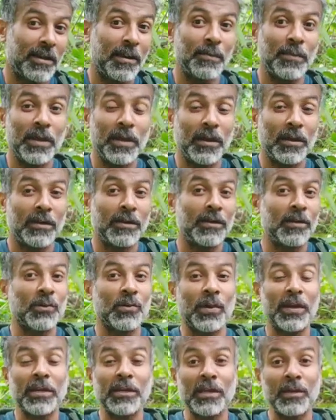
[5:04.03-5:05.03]
can be
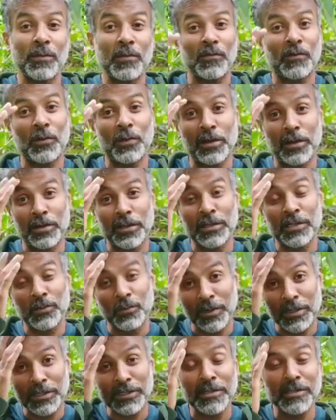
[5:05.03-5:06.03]
120 before I reach
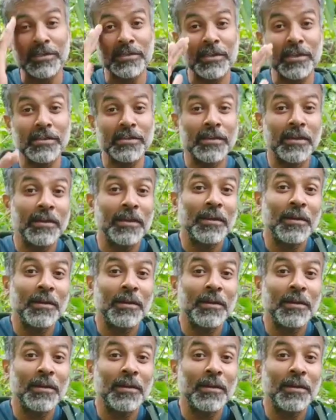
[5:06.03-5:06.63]
one success.